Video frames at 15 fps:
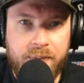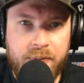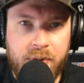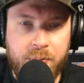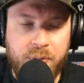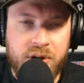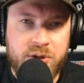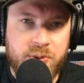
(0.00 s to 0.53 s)

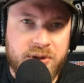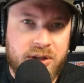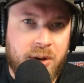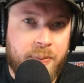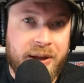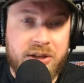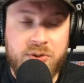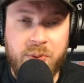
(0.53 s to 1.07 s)
Prince wasn't a
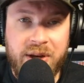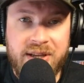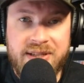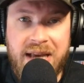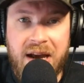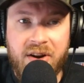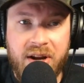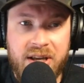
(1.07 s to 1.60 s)
bench wing
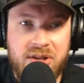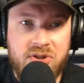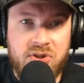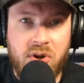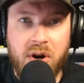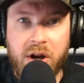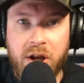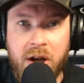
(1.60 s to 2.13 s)
Saturday. He
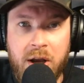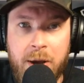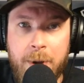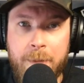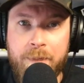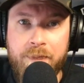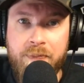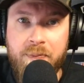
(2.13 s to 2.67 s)
started,
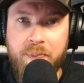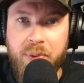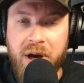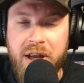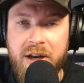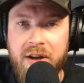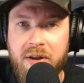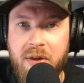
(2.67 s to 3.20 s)

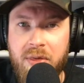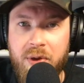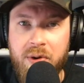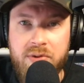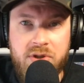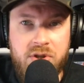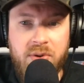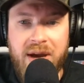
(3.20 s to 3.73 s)
but
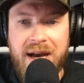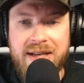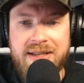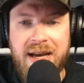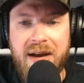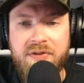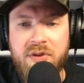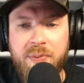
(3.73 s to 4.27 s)
those two guys
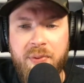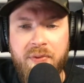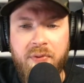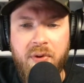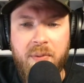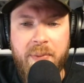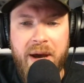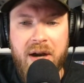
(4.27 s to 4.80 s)
have to
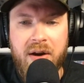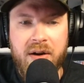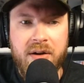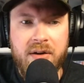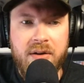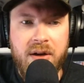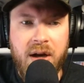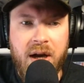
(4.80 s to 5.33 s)
perform better.
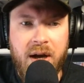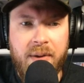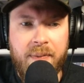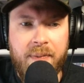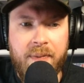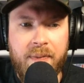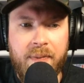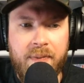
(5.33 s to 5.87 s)
You
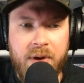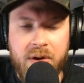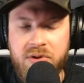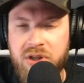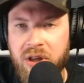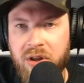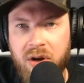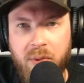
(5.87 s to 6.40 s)
know,
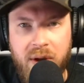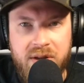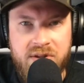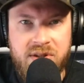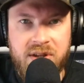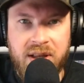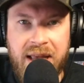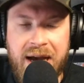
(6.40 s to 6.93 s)
Jalen Noel's
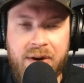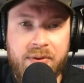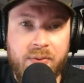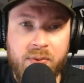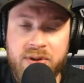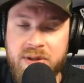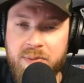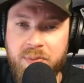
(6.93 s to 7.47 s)
still out,
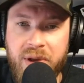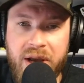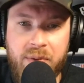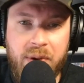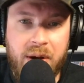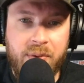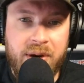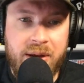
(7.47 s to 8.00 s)
wasn't playing
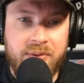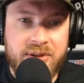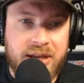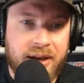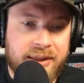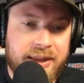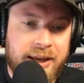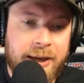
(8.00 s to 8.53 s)
well when he was
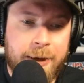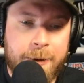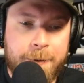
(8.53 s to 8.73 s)
healthy.